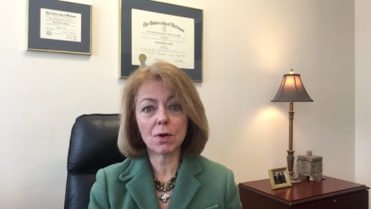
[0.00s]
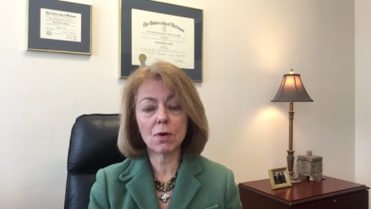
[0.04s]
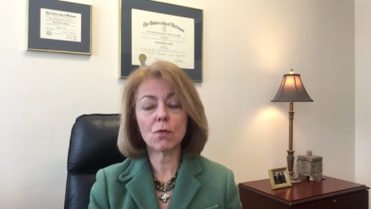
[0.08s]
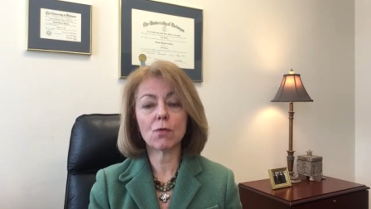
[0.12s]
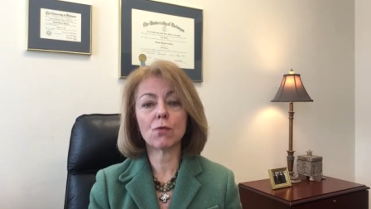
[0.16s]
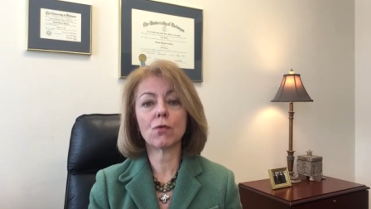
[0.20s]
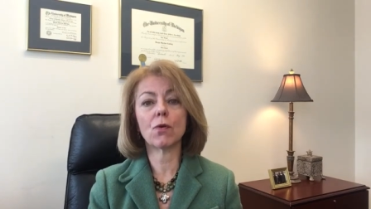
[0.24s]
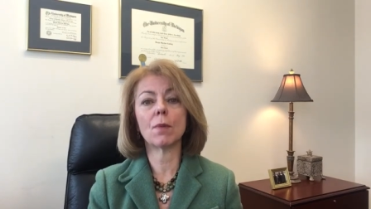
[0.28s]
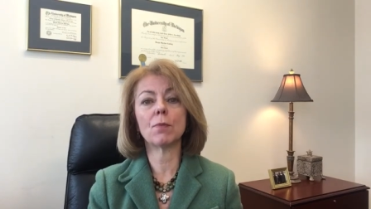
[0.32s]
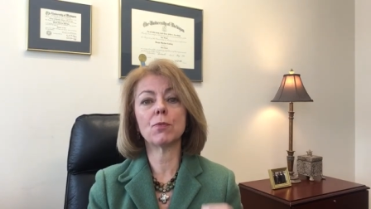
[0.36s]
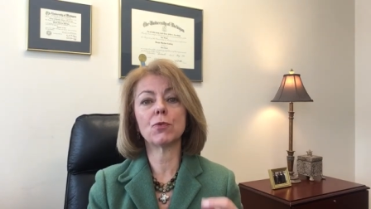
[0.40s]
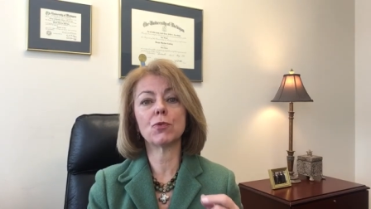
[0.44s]

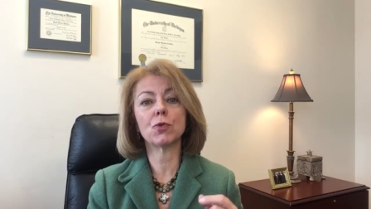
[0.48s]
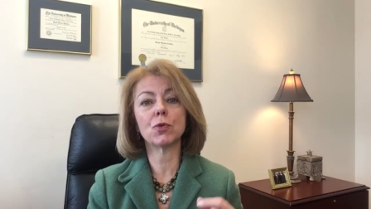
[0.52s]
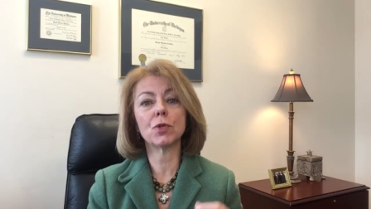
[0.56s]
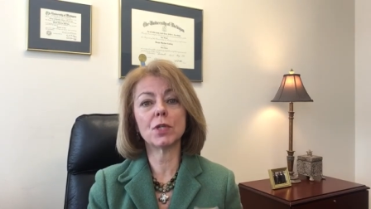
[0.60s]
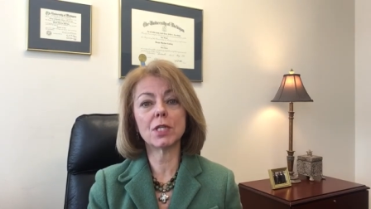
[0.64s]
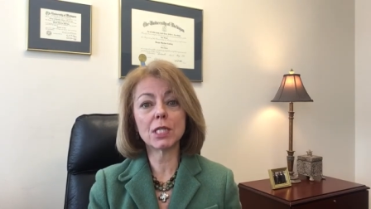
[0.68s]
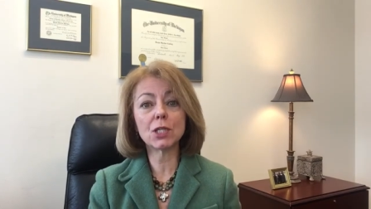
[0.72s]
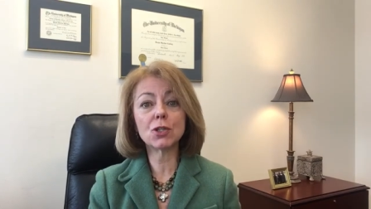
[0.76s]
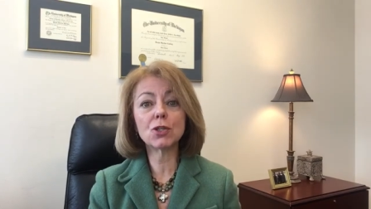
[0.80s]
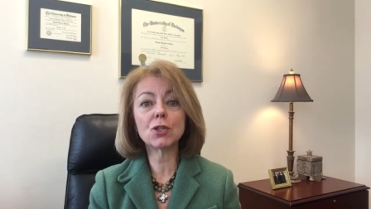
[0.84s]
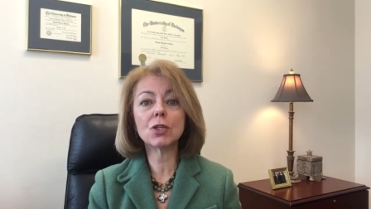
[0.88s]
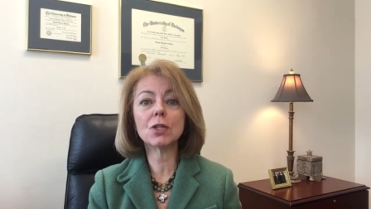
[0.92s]
from
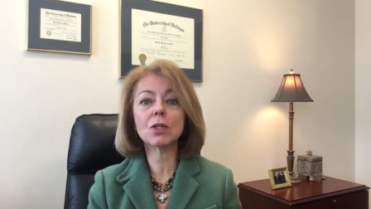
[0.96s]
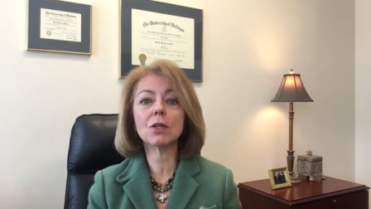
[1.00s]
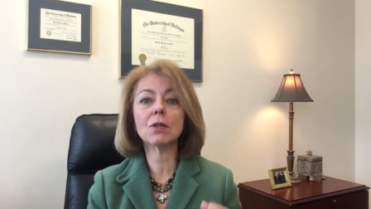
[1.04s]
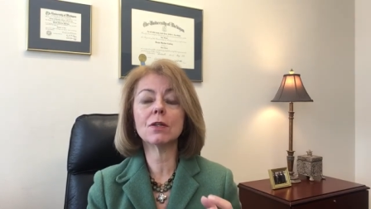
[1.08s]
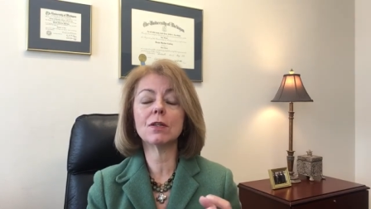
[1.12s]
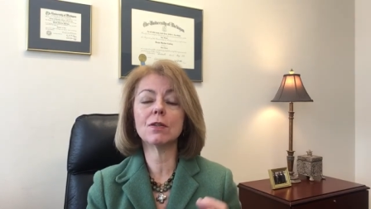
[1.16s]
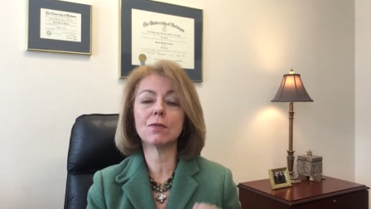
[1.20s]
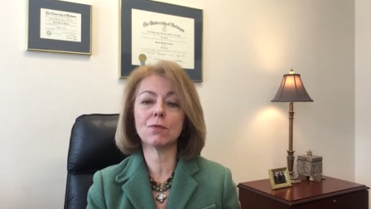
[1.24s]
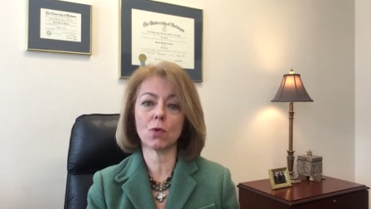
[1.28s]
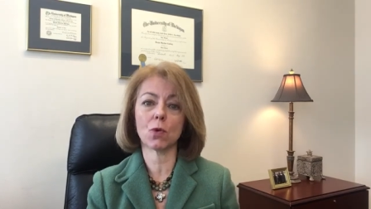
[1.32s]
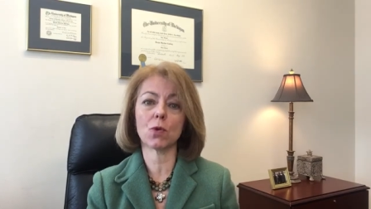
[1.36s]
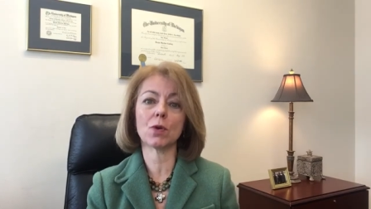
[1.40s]
traditional
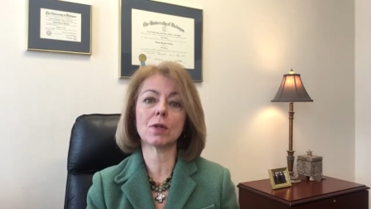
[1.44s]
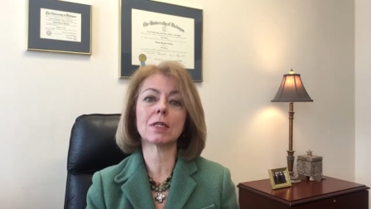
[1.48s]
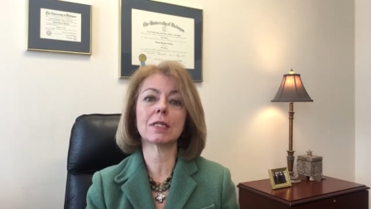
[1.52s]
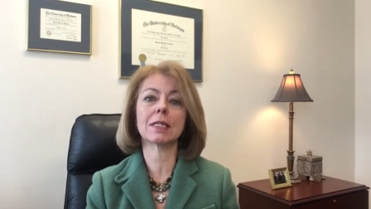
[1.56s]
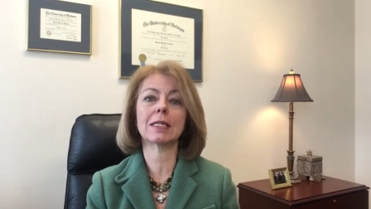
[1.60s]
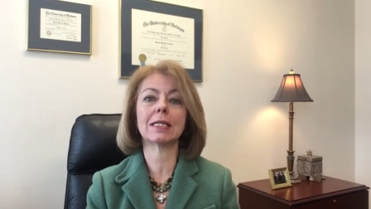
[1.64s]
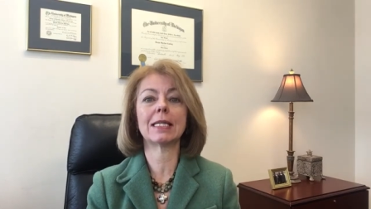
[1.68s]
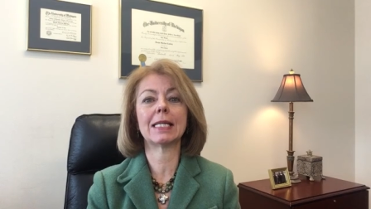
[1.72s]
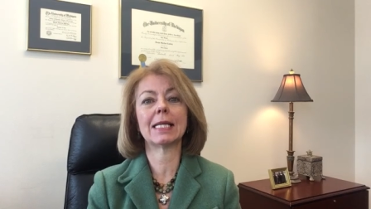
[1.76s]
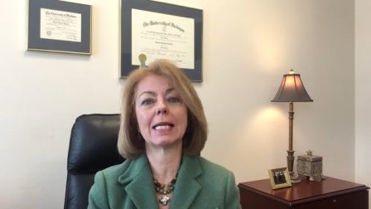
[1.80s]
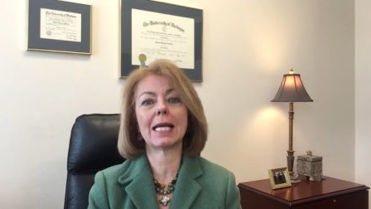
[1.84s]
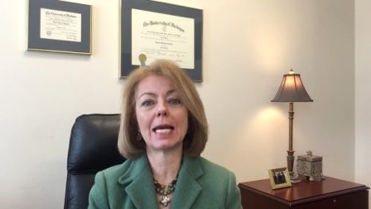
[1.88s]
divorce
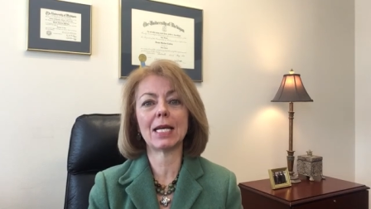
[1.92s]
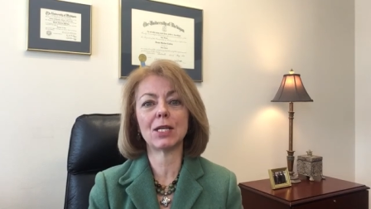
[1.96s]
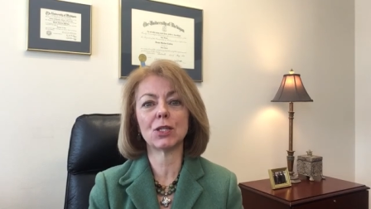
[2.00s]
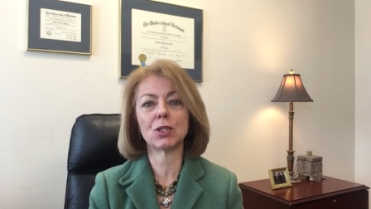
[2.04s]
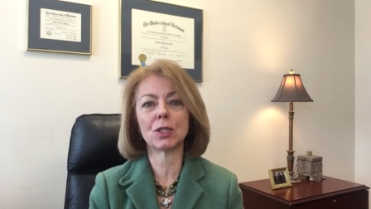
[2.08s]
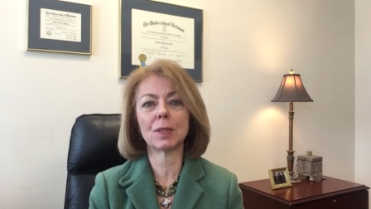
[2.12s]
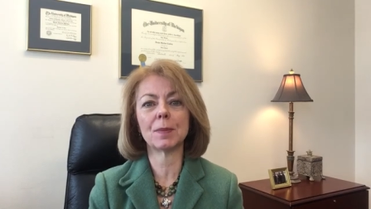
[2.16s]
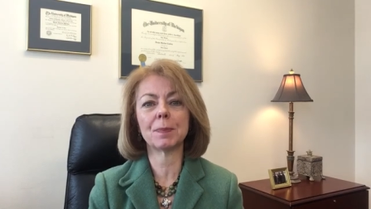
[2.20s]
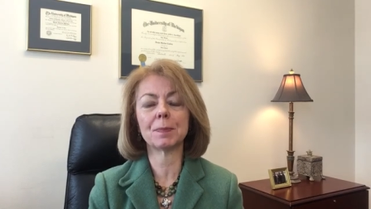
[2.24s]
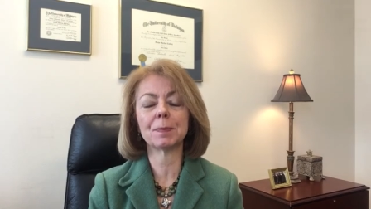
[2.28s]
litigation?